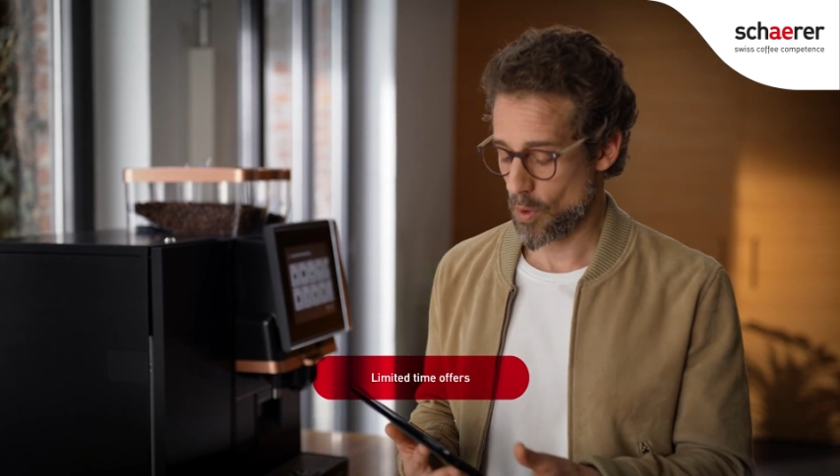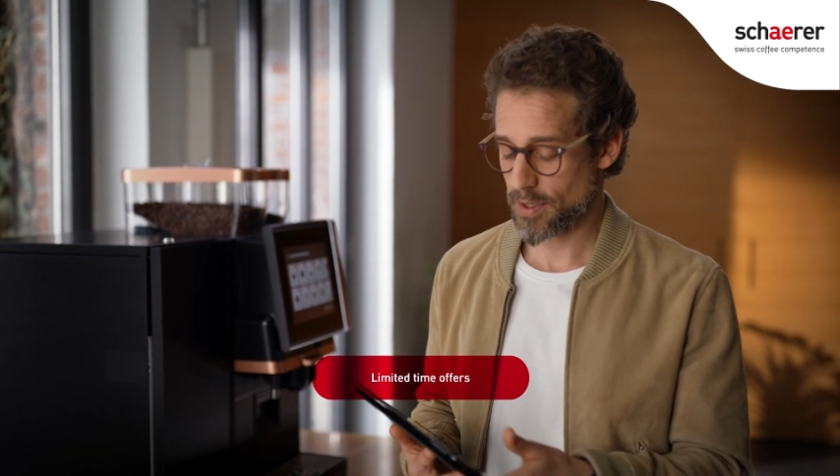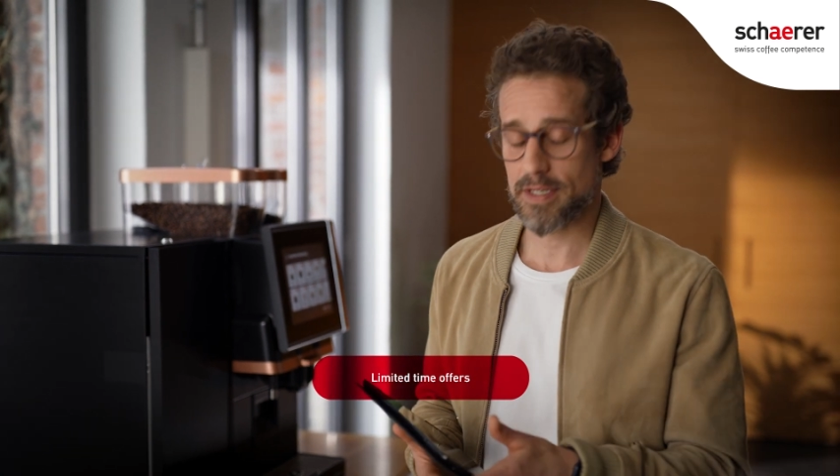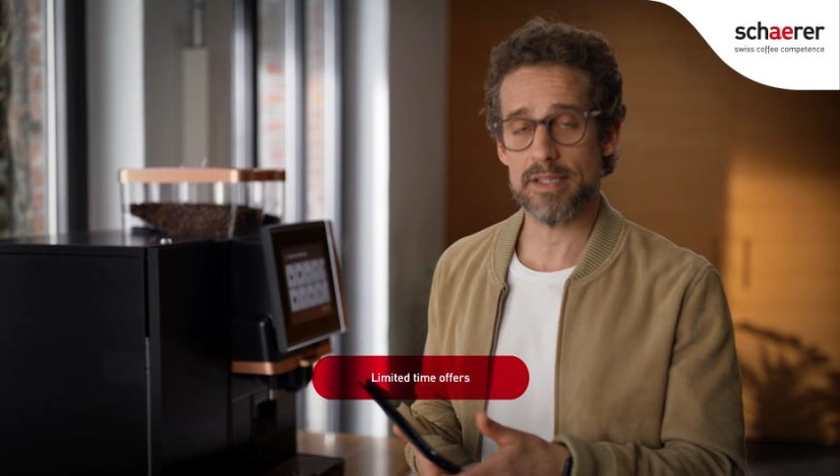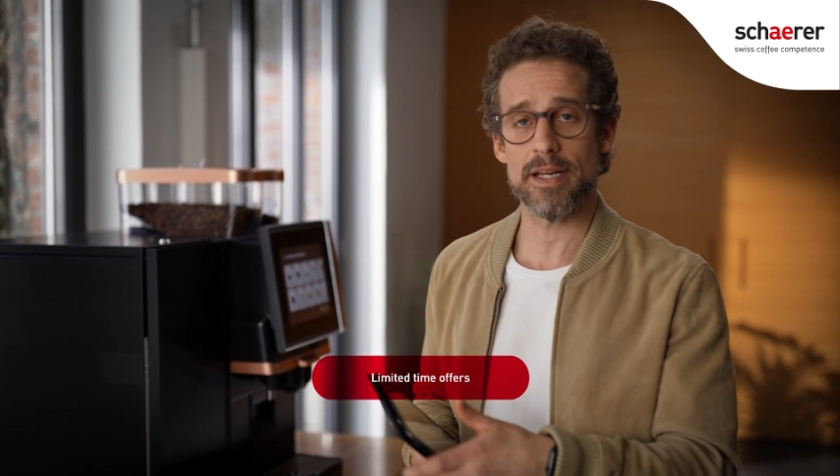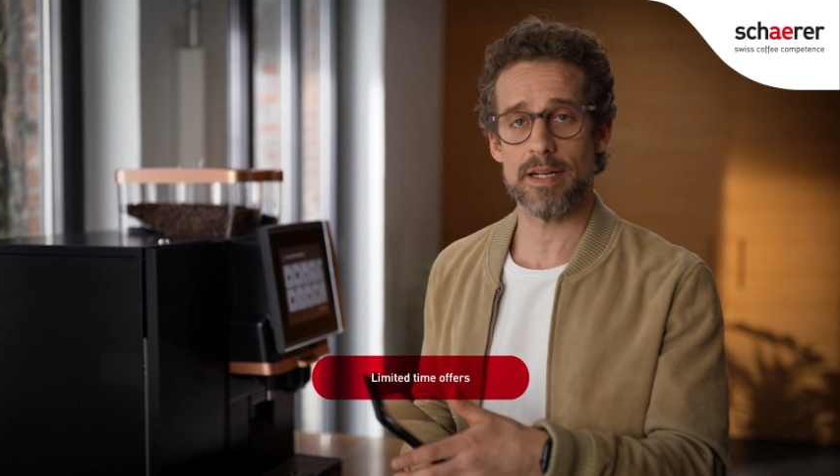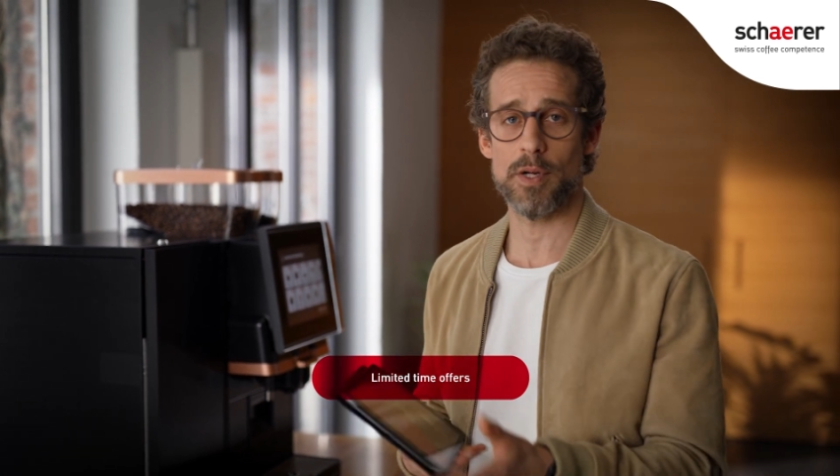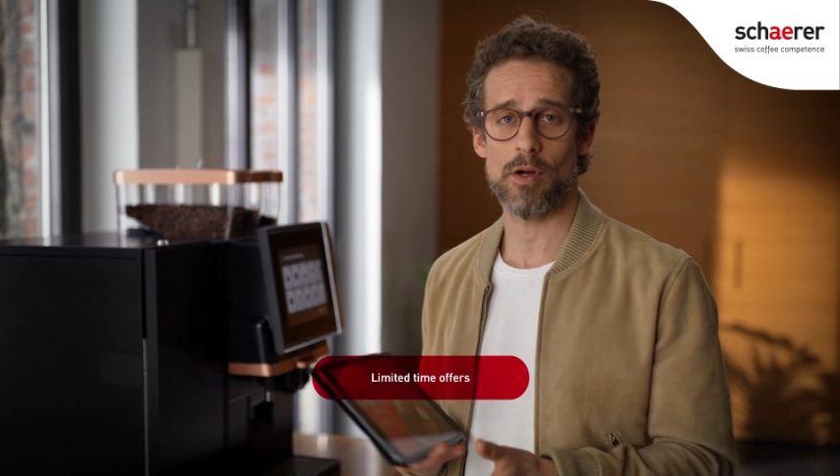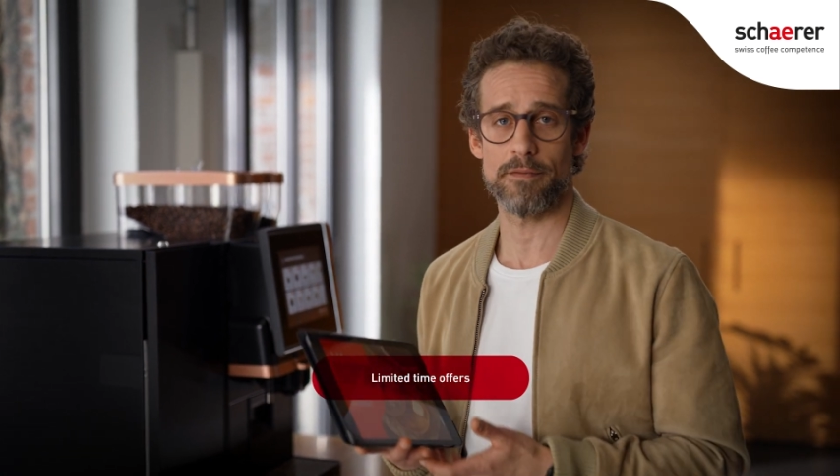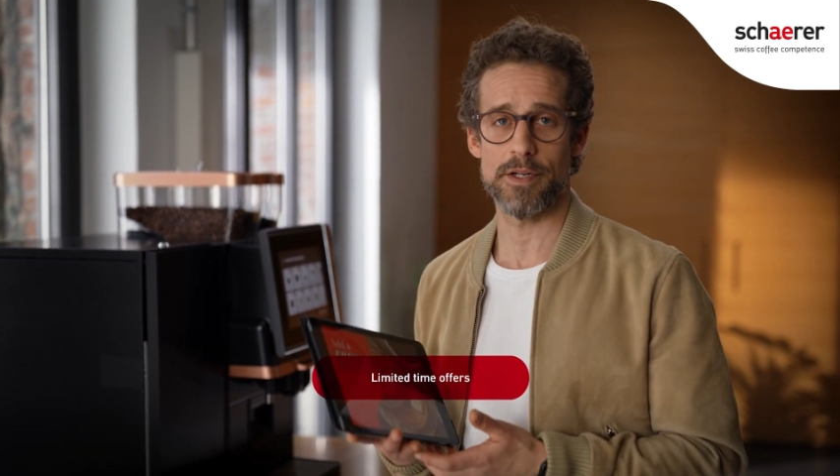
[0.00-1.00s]
wanted to set up a
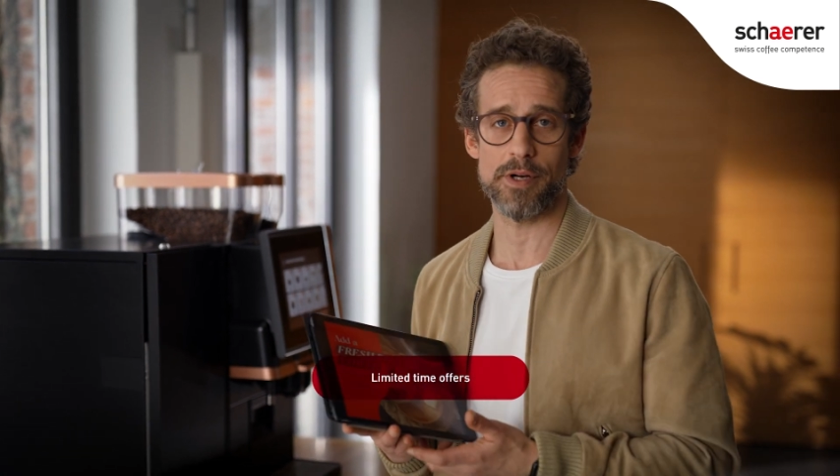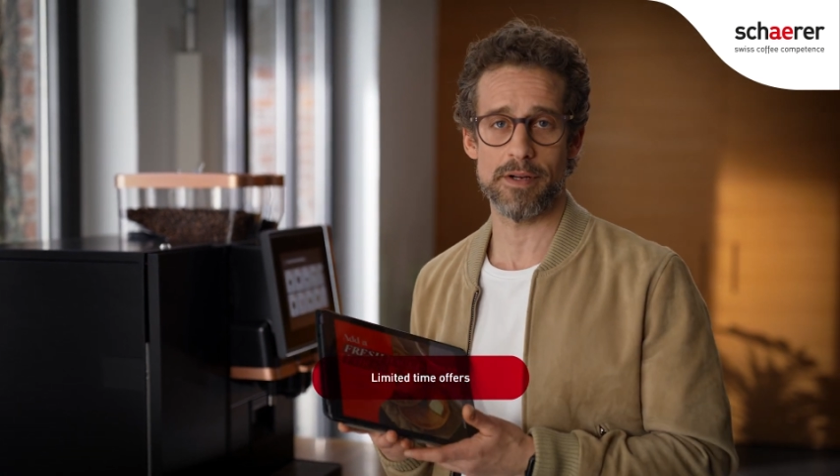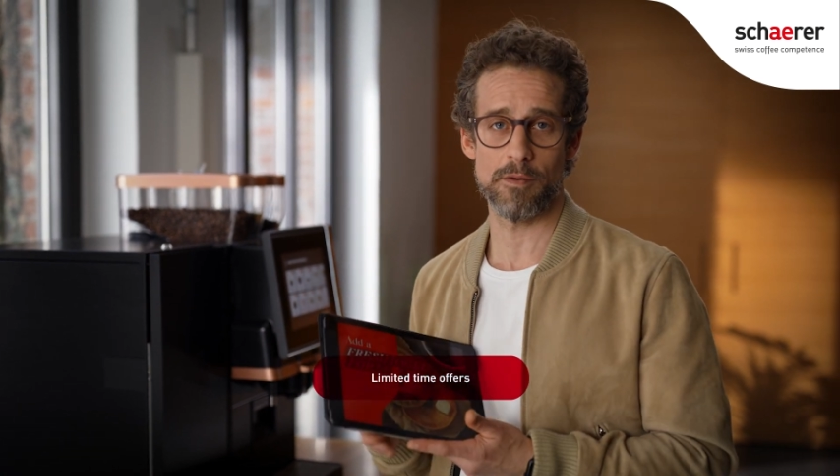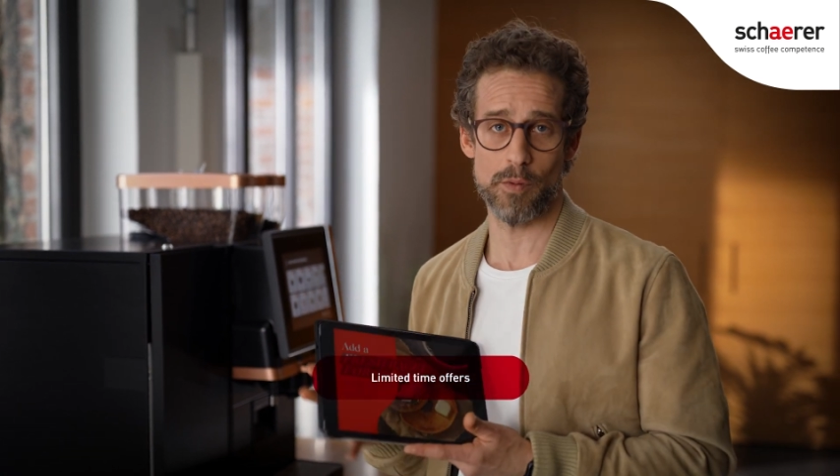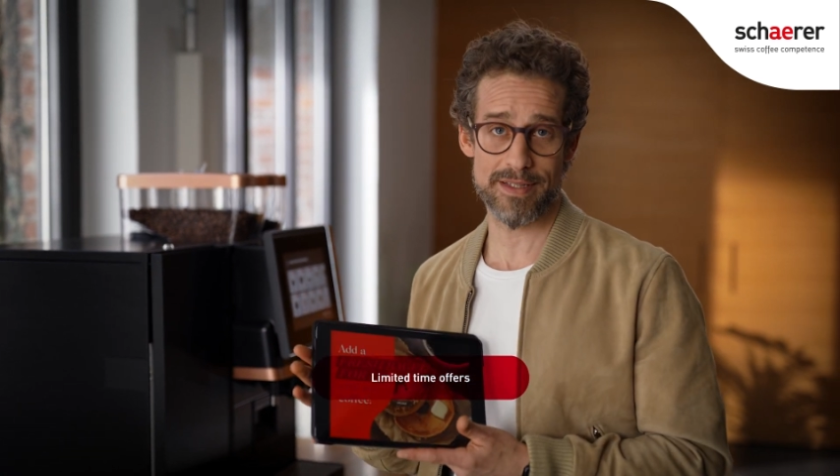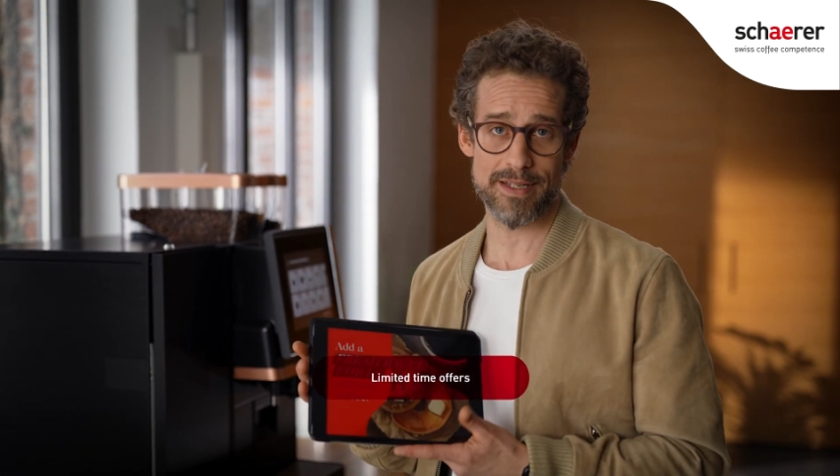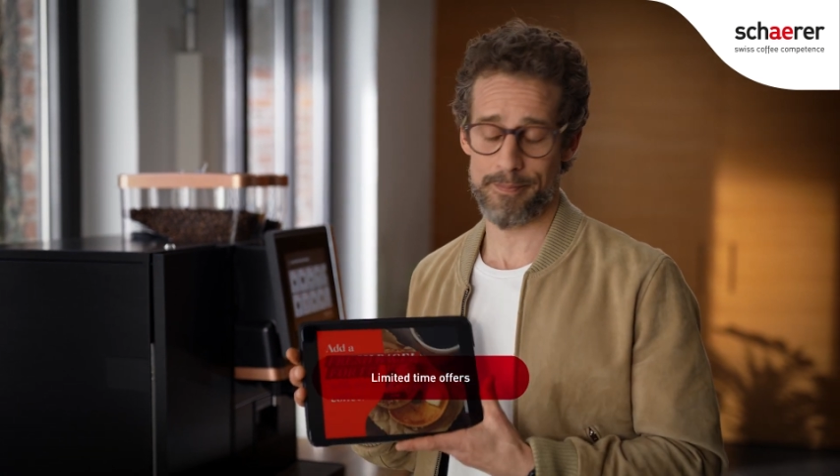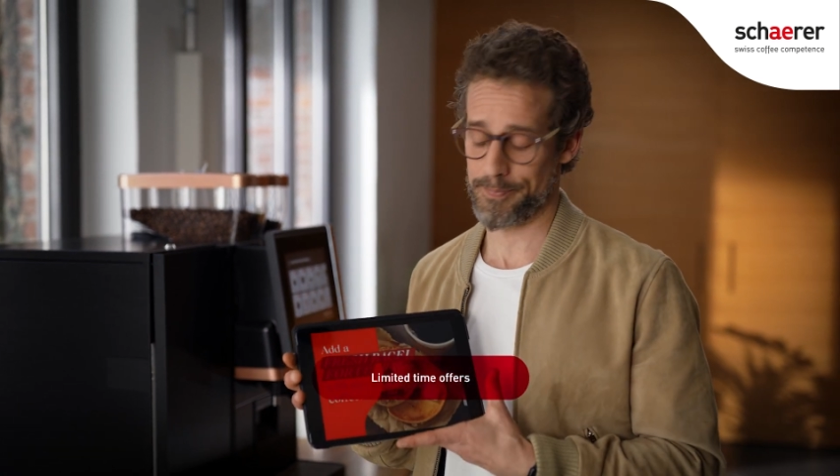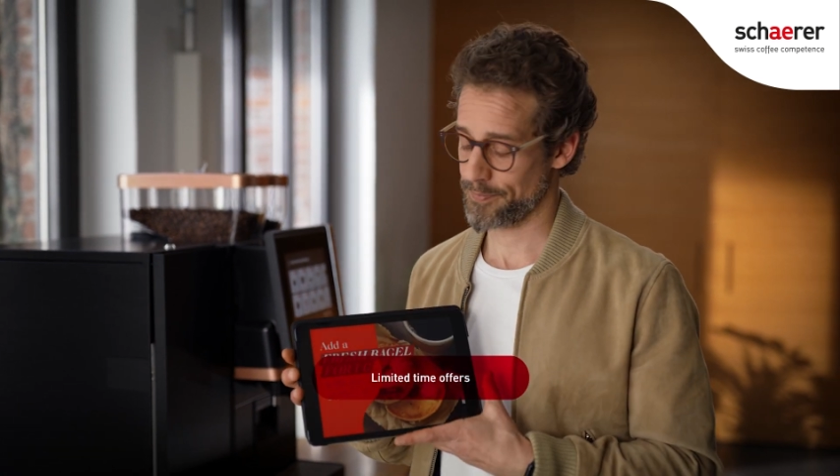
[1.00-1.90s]
coffee drink for winter.